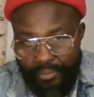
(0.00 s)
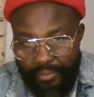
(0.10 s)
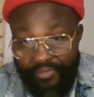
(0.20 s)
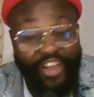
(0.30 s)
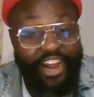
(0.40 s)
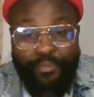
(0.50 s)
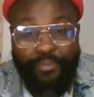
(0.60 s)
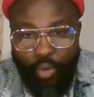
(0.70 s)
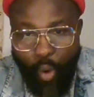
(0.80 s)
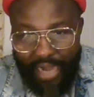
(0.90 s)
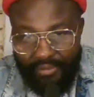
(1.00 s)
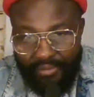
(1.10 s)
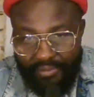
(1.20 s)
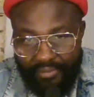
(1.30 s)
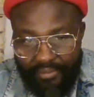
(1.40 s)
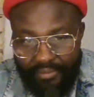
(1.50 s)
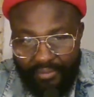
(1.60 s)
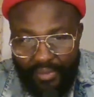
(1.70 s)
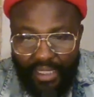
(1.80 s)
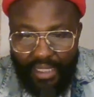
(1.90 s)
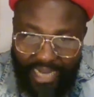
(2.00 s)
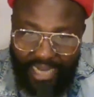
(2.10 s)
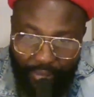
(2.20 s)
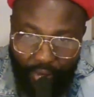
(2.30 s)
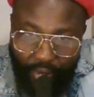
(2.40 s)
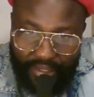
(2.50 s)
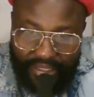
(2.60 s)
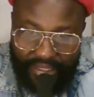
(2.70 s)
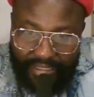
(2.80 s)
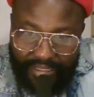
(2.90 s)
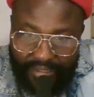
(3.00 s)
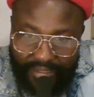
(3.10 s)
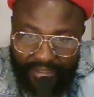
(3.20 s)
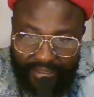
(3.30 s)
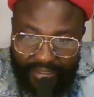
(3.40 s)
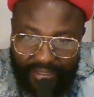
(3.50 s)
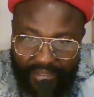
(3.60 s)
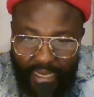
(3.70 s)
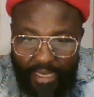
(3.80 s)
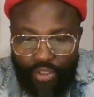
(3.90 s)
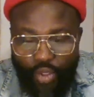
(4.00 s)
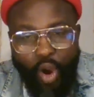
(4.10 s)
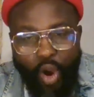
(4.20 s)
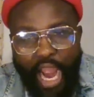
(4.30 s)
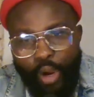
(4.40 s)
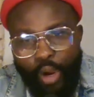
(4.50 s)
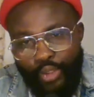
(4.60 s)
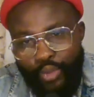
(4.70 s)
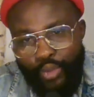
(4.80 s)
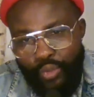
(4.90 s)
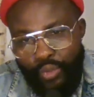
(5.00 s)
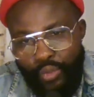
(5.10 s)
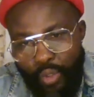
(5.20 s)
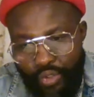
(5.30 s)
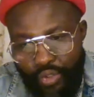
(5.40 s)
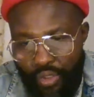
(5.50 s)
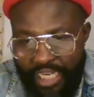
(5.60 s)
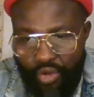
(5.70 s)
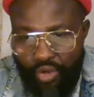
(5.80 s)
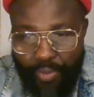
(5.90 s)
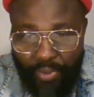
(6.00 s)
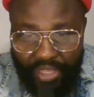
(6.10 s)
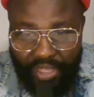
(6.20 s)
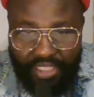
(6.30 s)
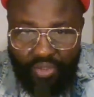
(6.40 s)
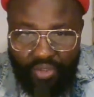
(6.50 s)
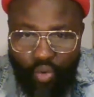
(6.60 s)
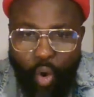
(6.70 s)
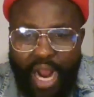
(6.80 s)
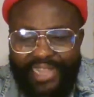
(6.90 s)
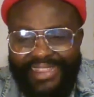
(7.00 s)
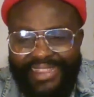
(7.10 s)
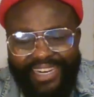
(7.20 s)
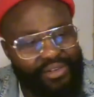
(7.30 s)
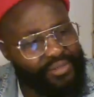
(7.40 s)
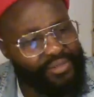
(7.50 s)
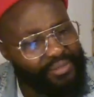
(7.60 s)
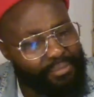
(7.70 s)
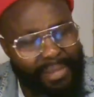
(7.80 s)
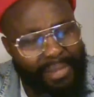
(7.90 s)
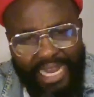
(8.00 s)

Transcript: Very big one. Now you understand. So I want to also tell you people this, to go and tell Madame